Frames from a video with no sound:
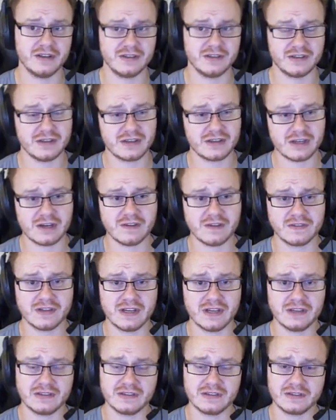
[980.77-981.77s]
This itself
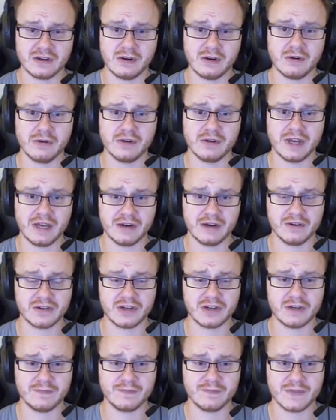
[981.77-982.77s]
takes its own
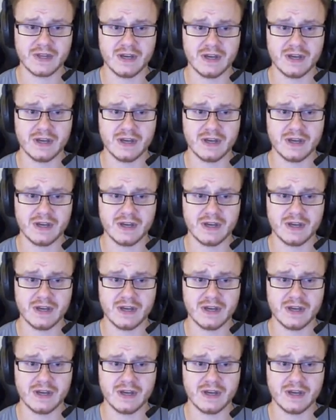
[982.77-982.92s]
energy.